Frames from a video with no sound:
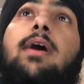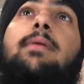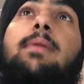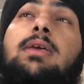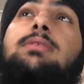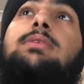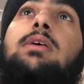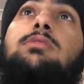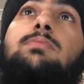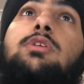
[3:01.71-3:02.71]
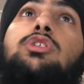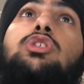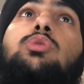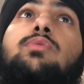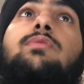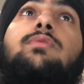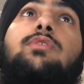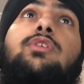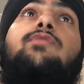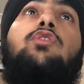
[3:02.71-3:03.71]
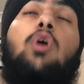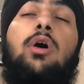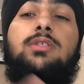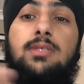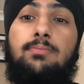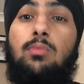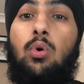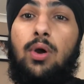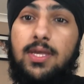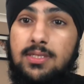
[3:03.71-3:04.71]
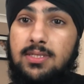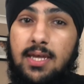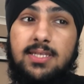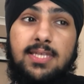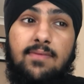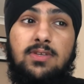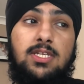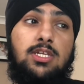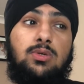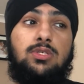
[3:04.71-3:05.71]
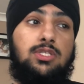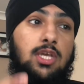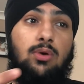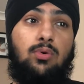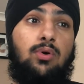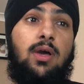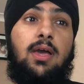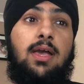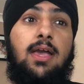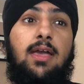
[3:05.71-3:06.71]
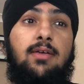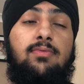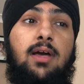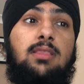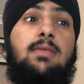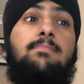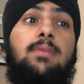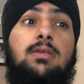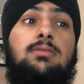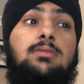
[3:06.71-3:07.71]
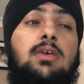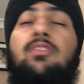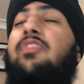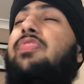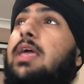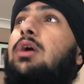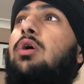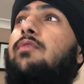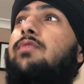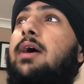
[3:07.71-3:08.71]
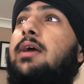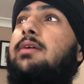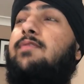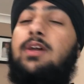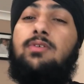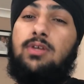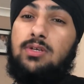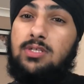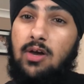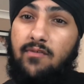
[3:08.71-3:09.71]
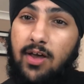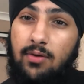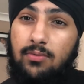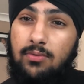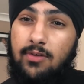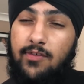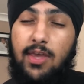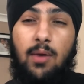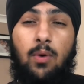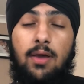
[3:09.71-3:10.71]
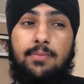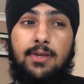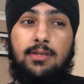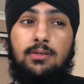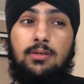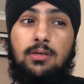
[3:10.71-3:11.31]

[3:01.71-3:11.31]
it makes sense because you you've got some more insight. 17, you're still in like the mid, in the thick of like figuring yourself out, if you get what I mean.